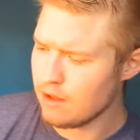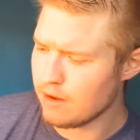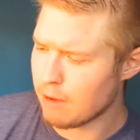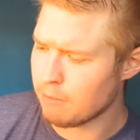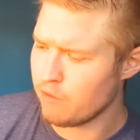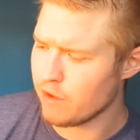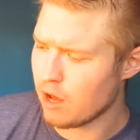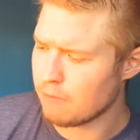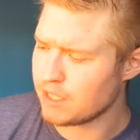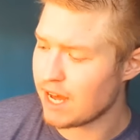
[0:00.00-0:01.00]
Now moving
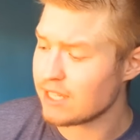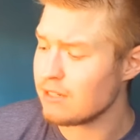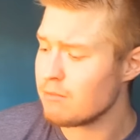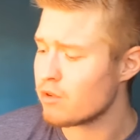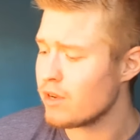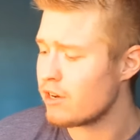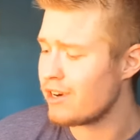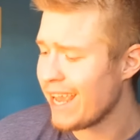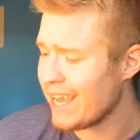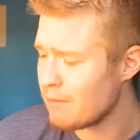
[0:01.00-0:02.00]
on, potassium
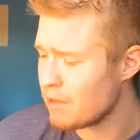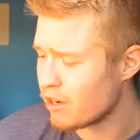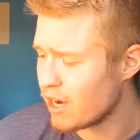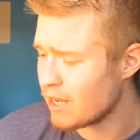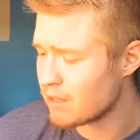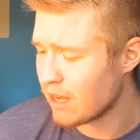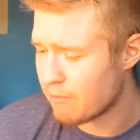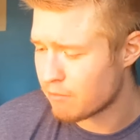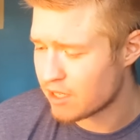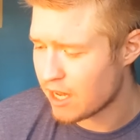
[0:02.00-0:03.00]
380 milligrams,
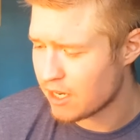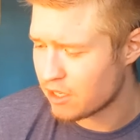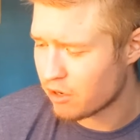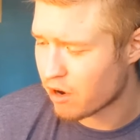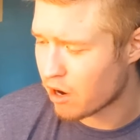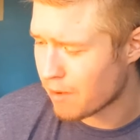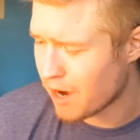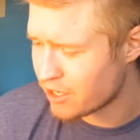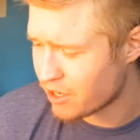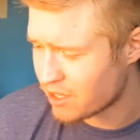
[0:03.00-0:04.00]
11%, total
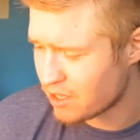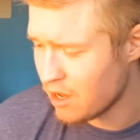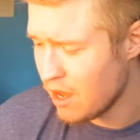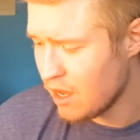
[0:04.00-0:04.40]
carbohydrates